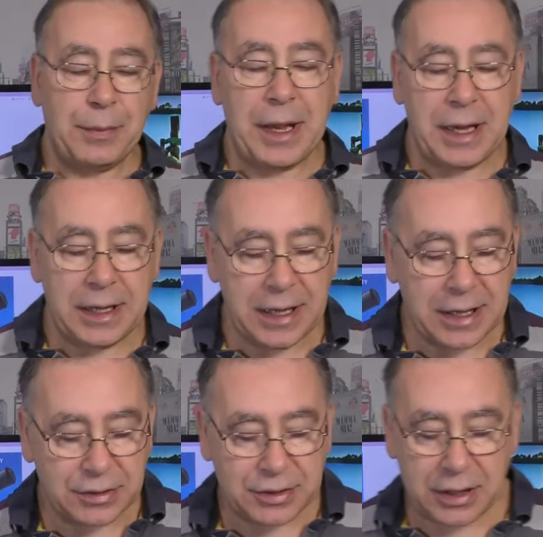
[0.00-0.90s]
about
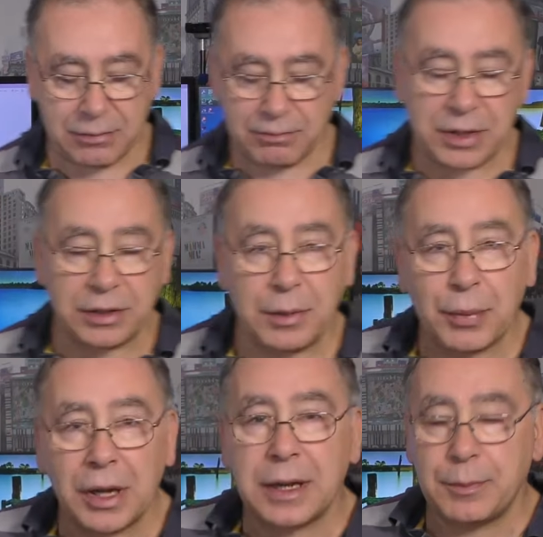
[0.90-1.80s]
it. So just a
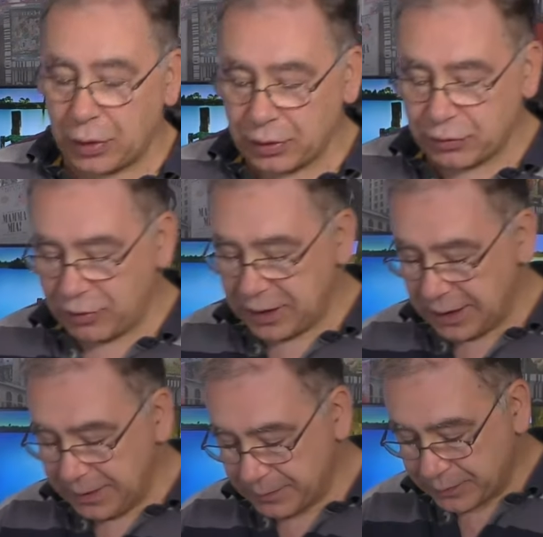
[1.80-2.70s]
plain box, really.